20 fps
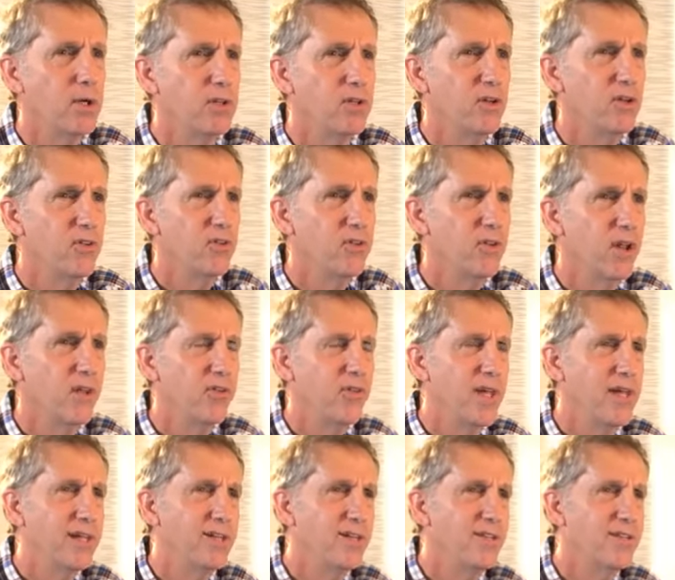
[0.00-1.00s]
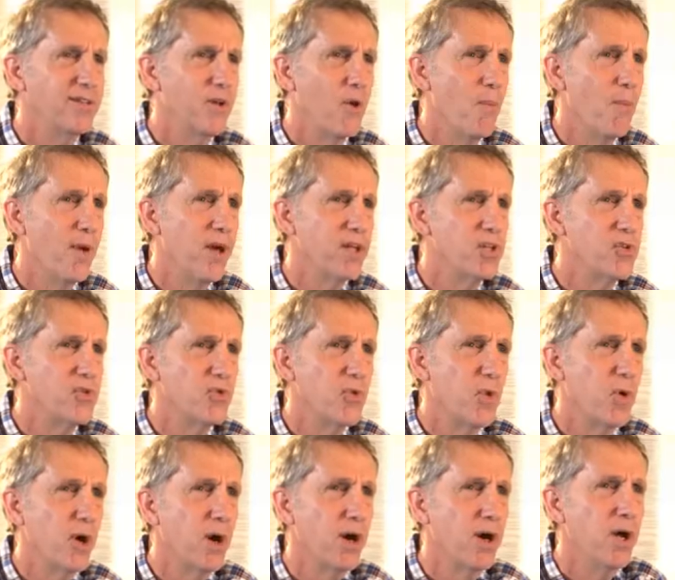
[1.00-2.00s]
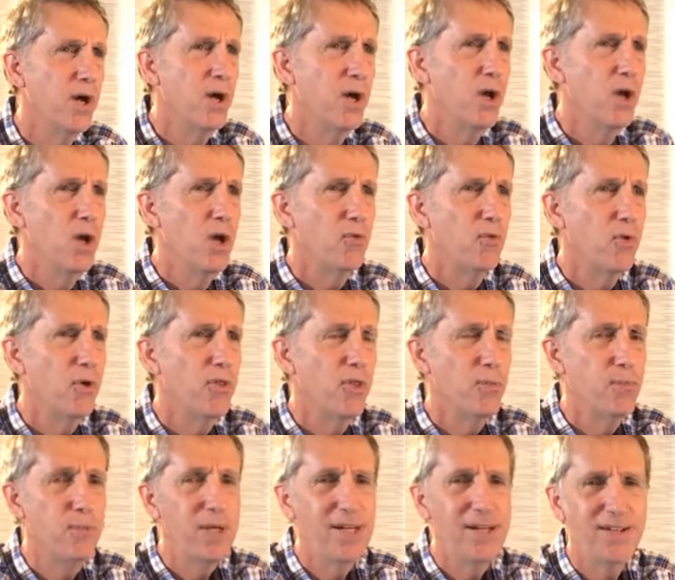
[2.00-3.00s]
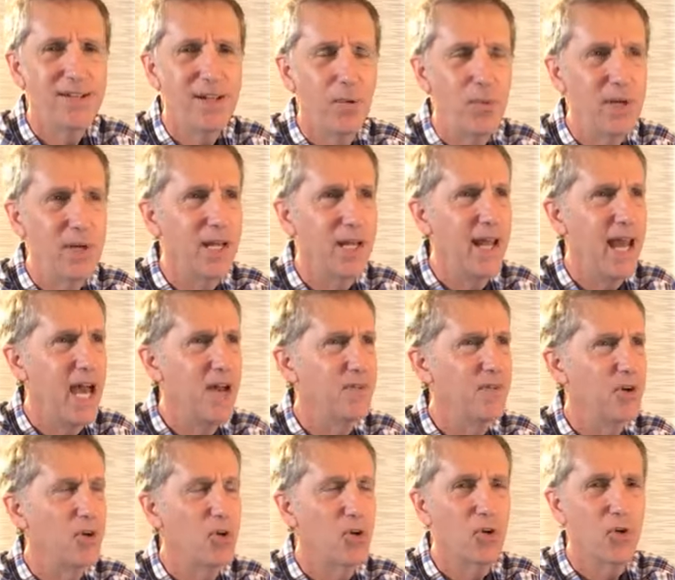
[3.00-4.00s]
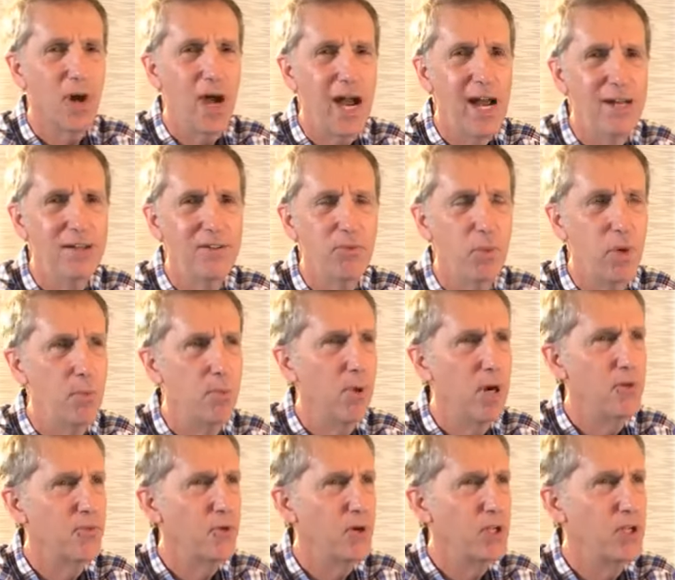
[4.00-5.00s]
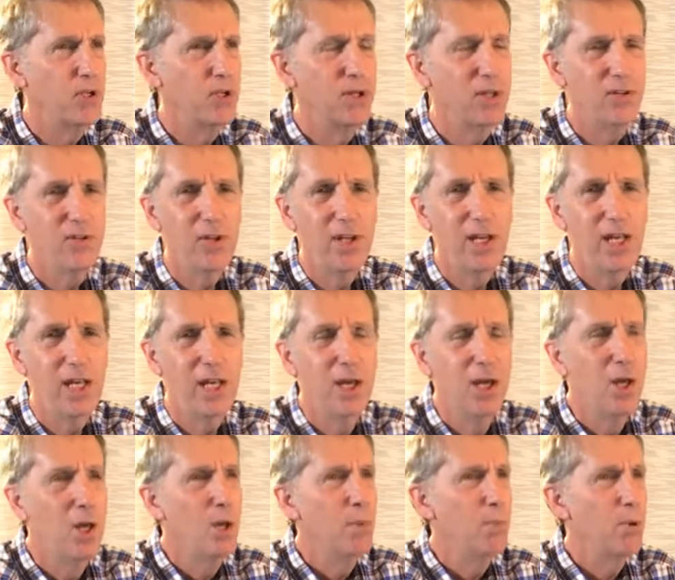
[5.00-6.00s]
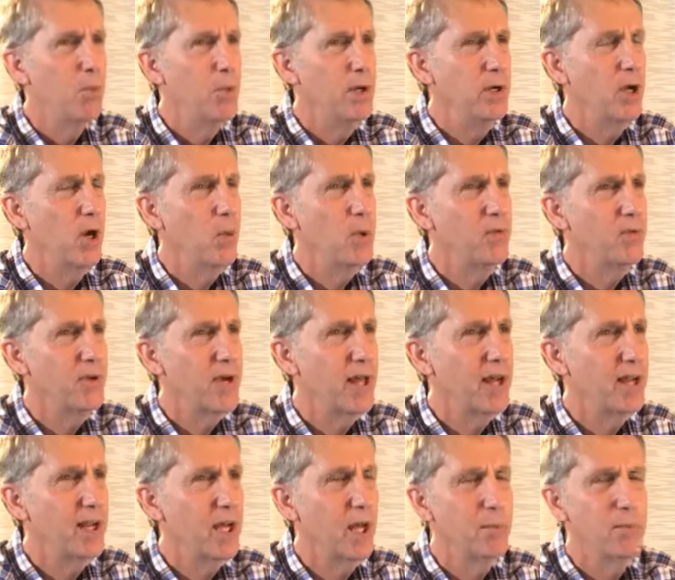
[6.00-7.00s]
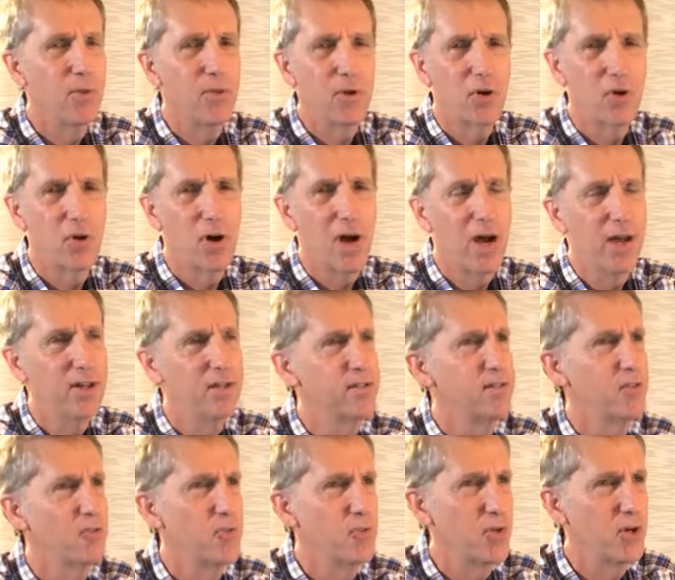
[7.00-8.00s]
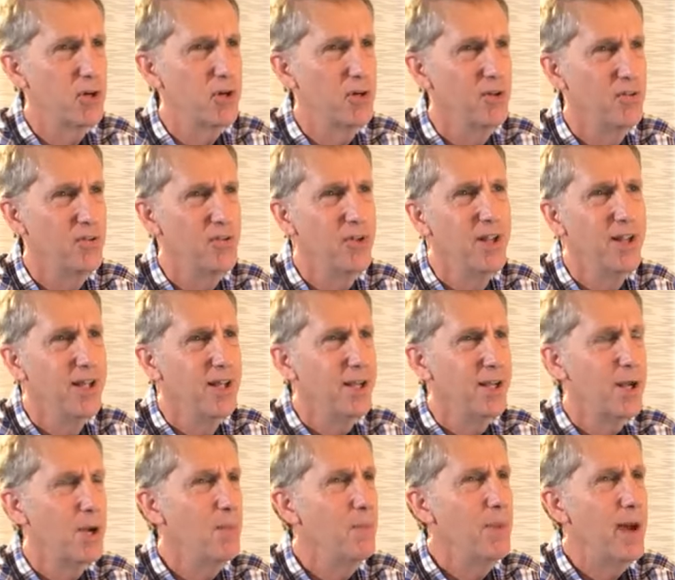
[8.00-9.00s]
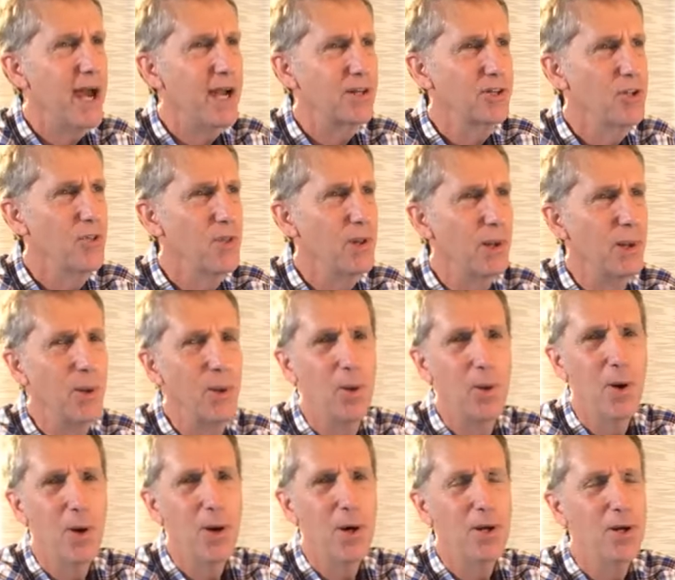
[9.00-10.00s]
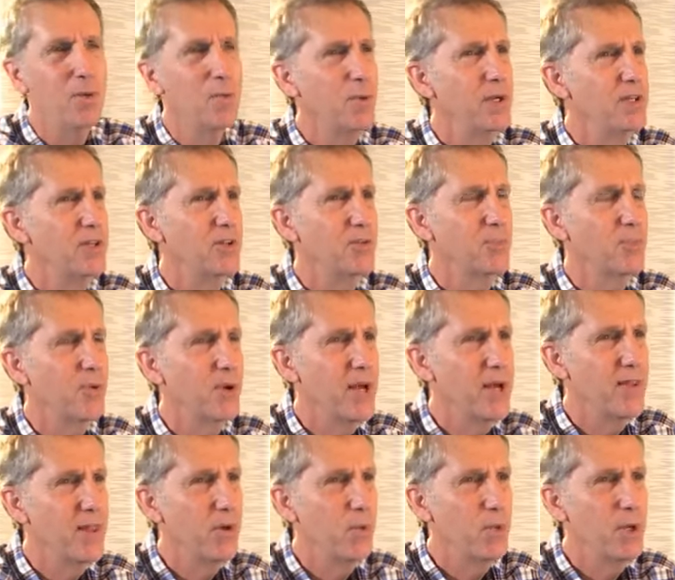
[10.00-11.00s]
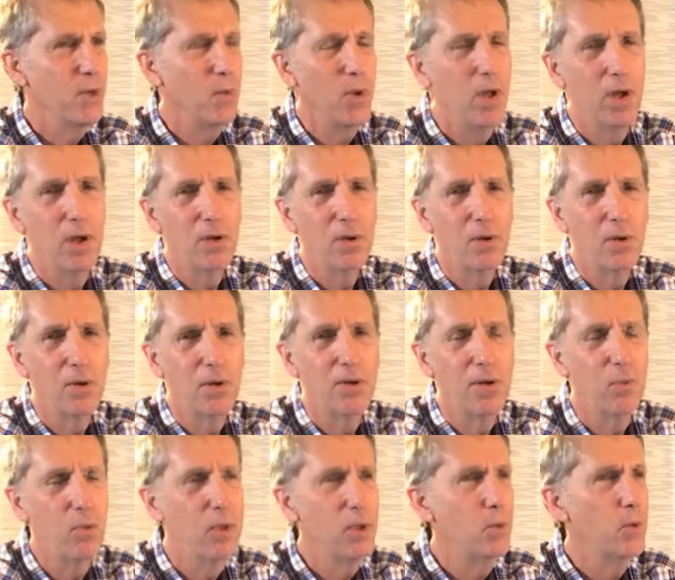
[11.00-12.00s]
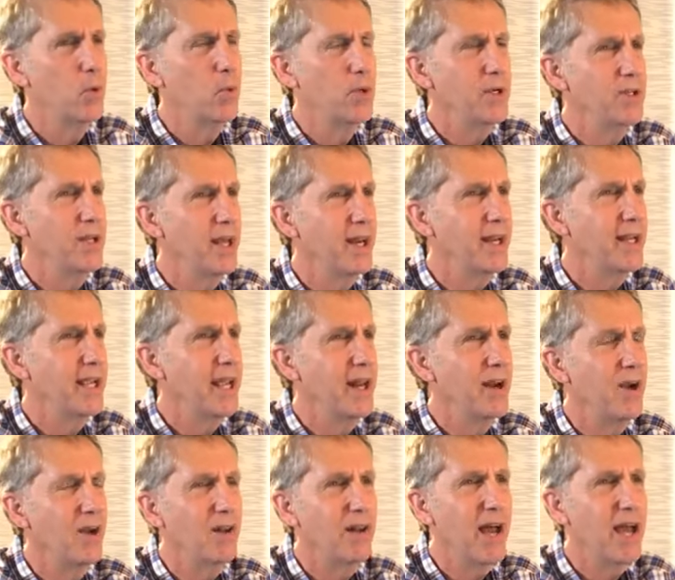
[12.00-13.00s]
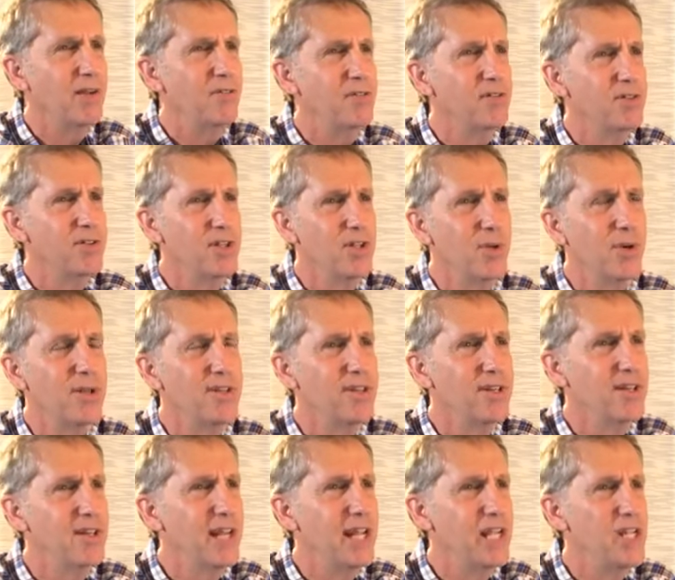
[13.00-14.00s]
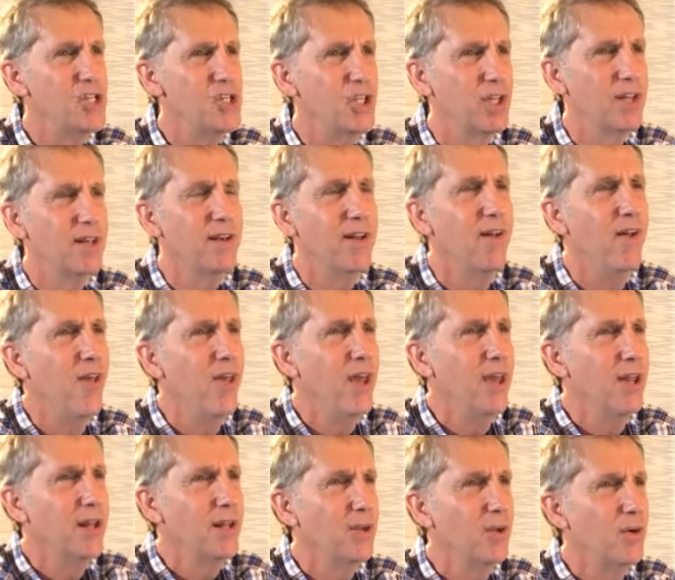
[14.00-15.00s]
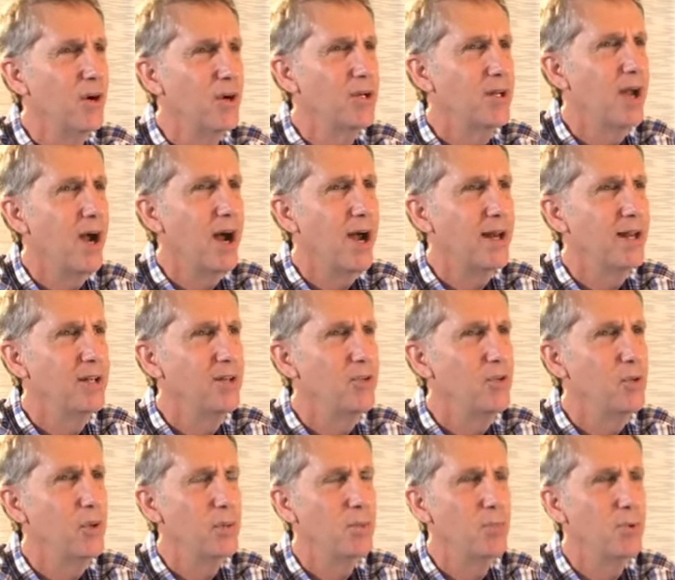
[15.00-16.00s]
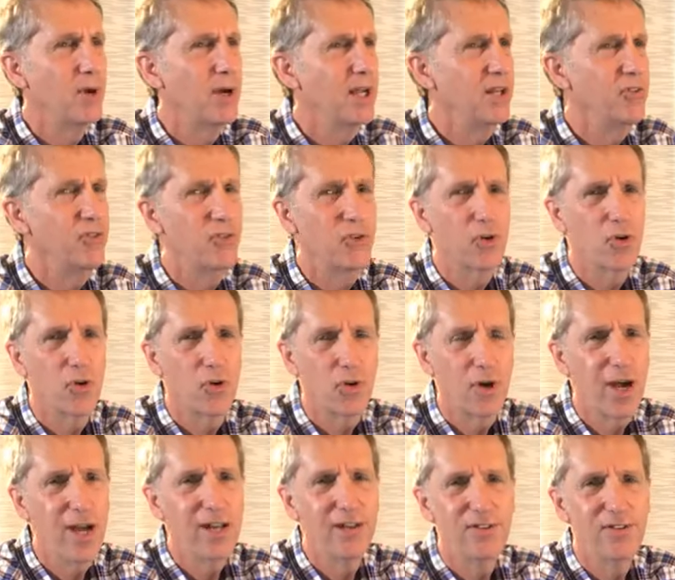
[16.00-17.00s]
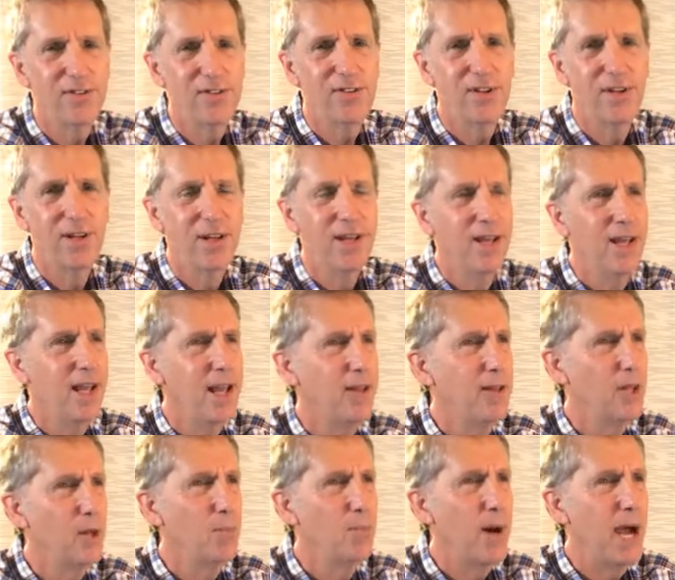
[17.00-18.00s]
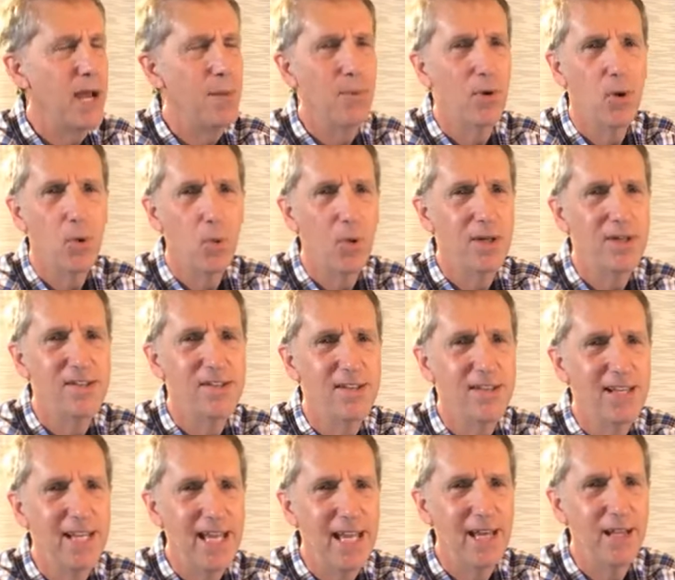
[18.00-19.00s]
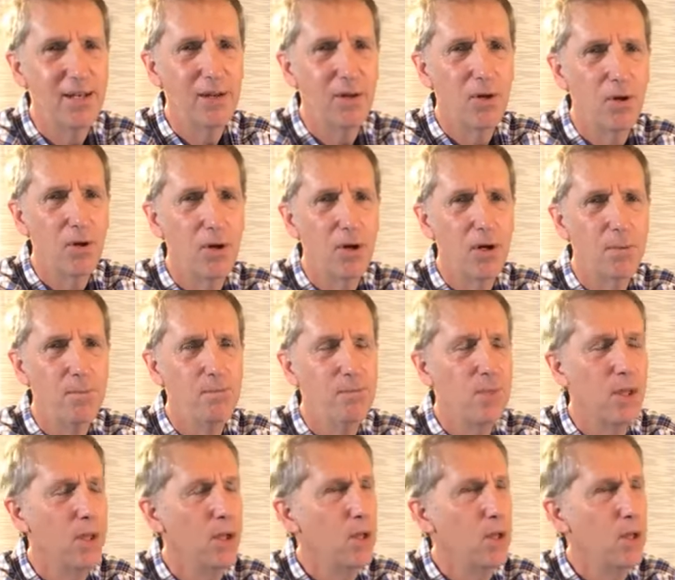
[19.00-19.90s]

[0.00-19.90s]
We just thank you so much for for the peace that we can have in Christ and we pray for unity, but we know we've got to come to the cross first come back to the Lord. And we just pray that we will, Lord, that we will rededicate our lives to you as a nation, Lord God, and to embrace Christ and the Bible once again, Lord.